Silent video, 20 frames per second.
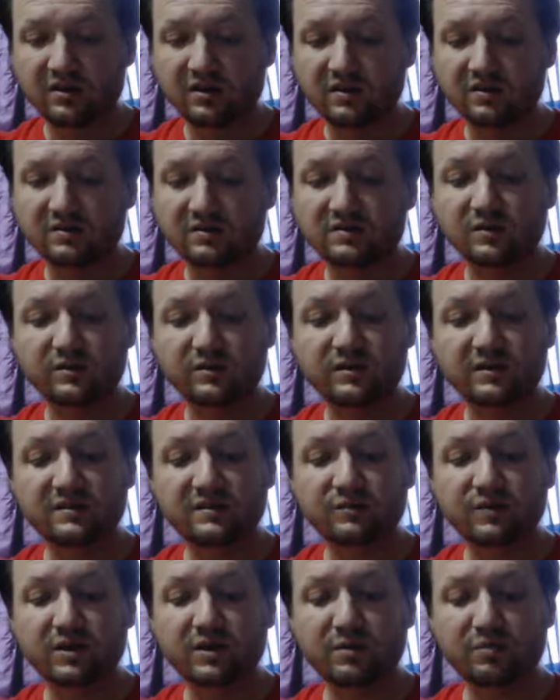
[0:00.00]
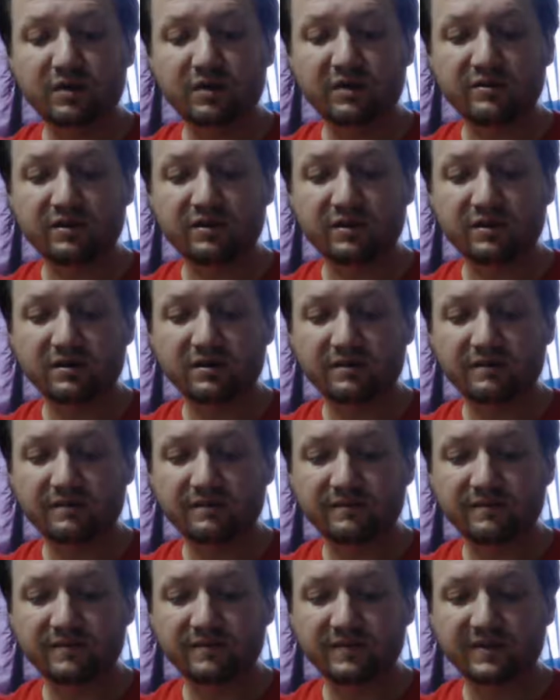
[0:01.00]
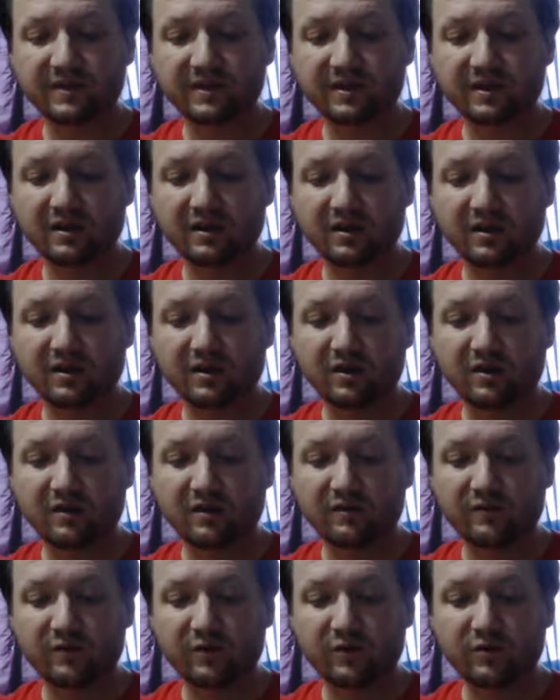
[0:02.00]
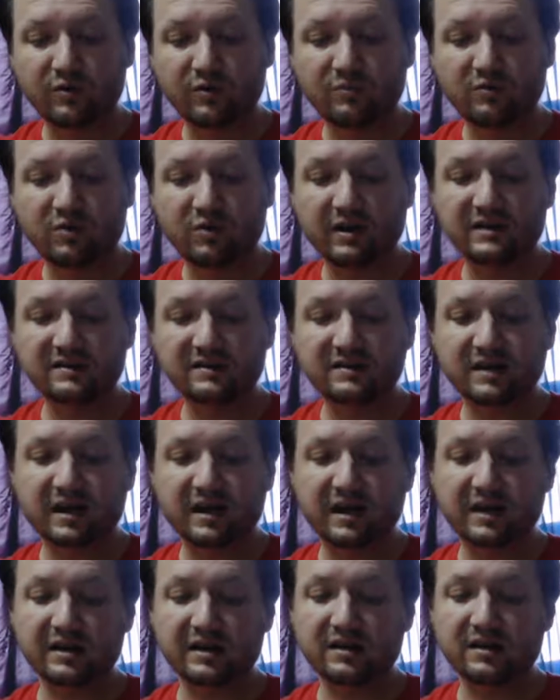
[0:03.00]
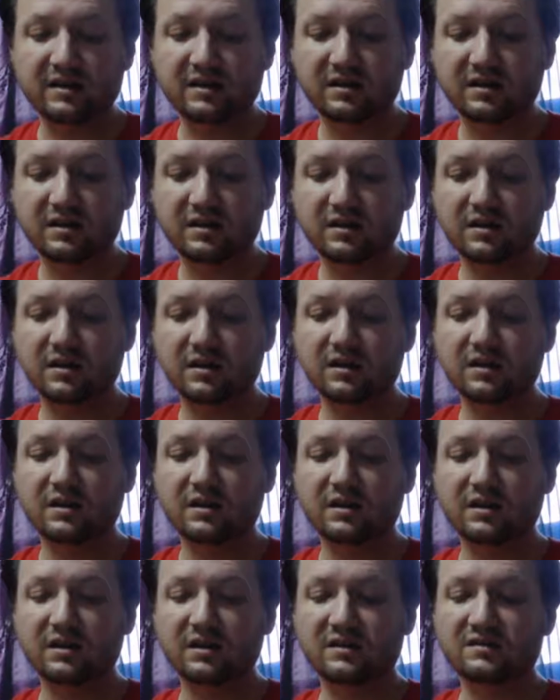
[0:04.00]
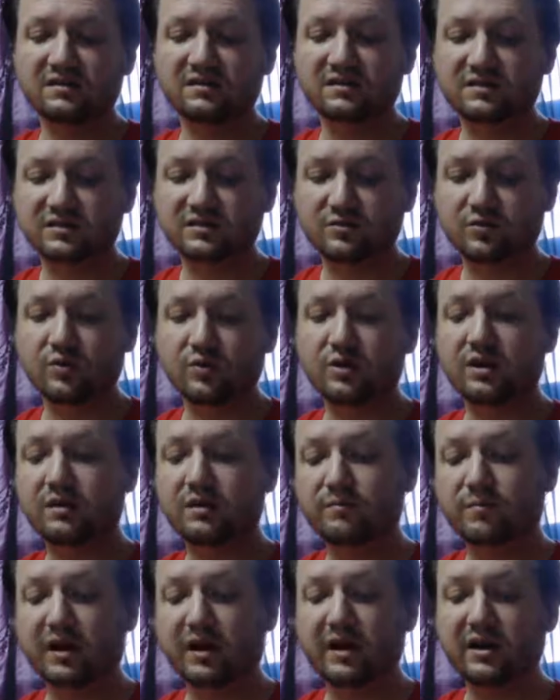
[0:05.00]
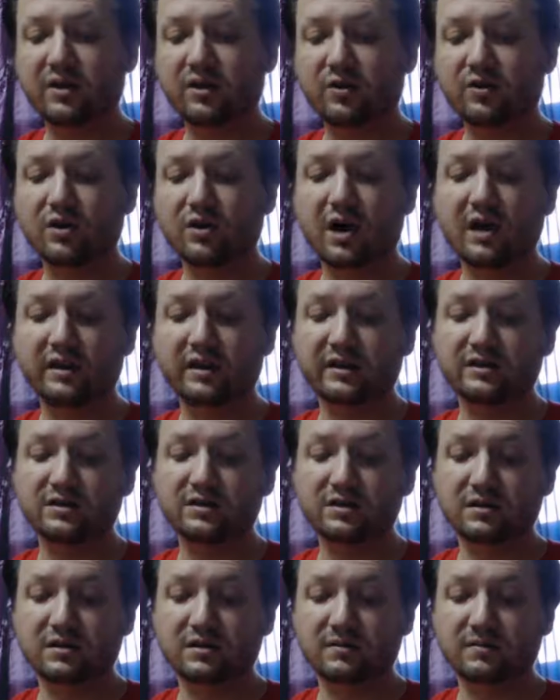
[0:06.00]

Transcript: so this weaker brother for whom Christ died is destroyed by your knowledge.